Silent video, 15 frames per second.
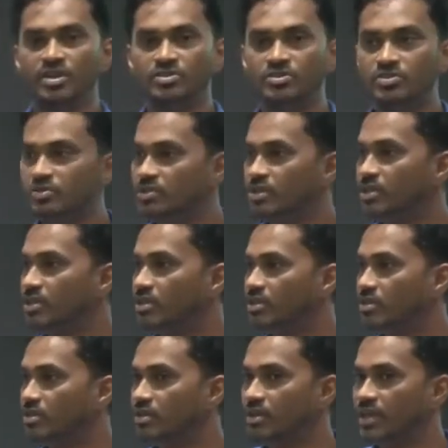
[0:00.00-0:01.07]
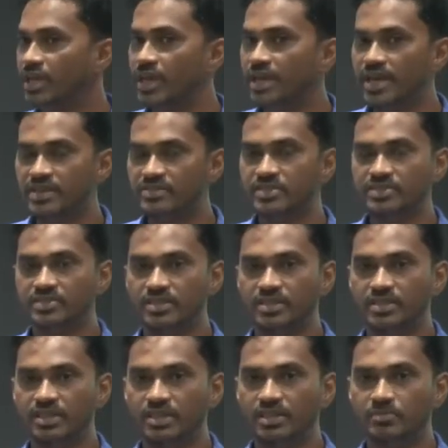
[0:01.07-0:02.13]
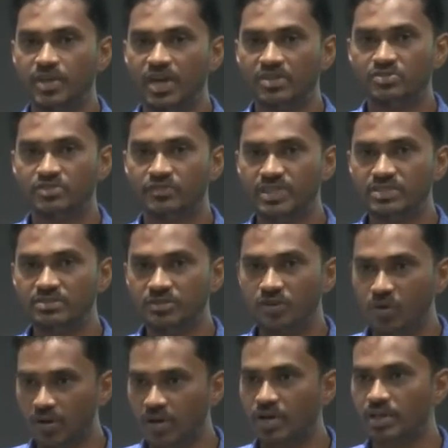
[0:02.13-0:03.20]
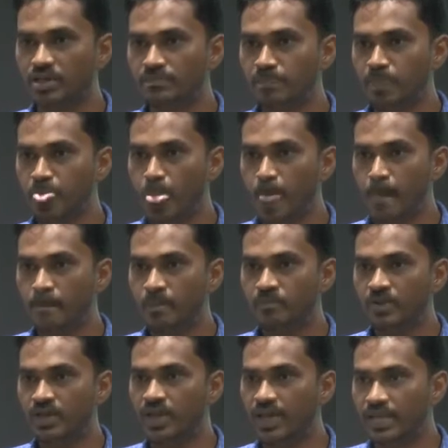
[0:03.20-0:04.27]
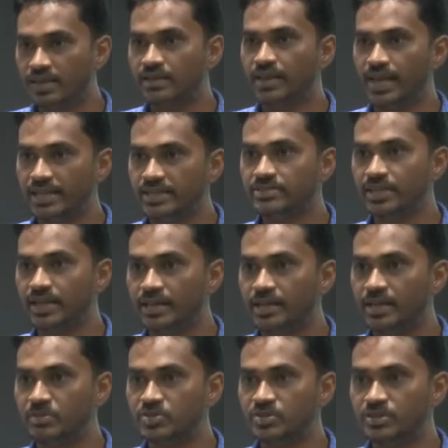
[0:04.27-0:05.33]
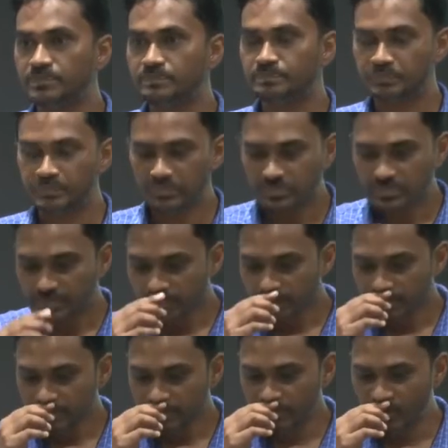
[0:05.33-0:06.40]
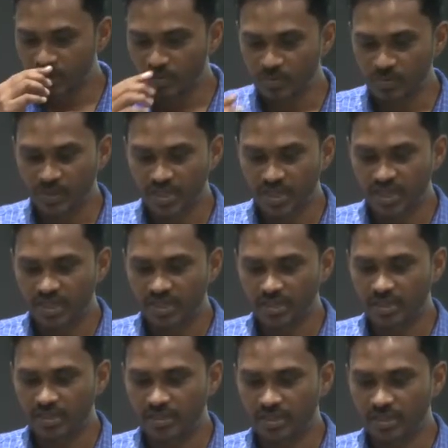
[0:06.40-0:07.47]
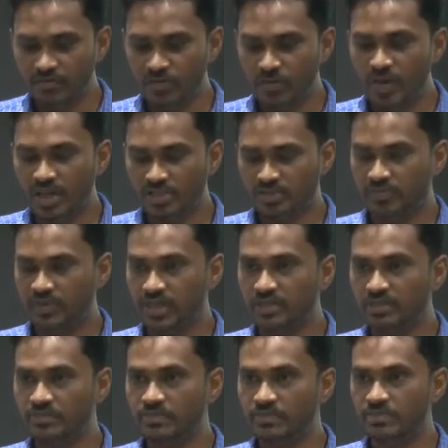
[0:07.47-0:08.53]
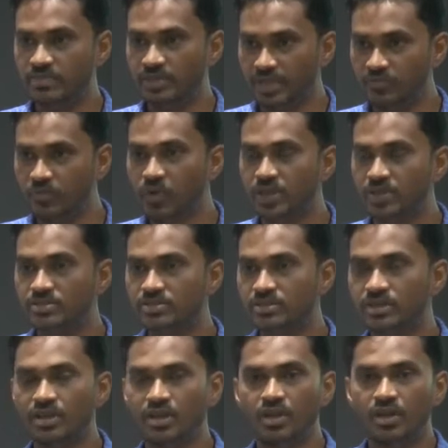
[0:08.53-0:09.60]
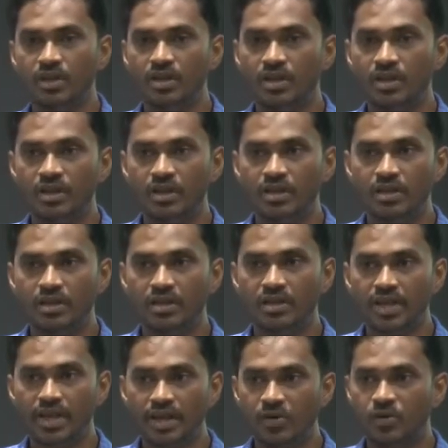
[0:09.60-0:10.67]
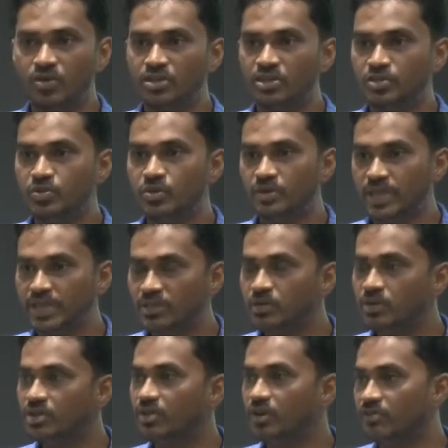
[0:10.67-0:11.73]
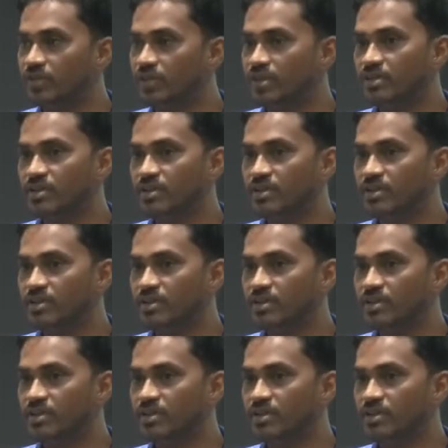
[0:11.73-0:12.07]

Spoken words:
You know the AI assistant in Microsoft is Cortana, like Alexa in Amazon. So it would ask me in voice, can I order you a regular coffee?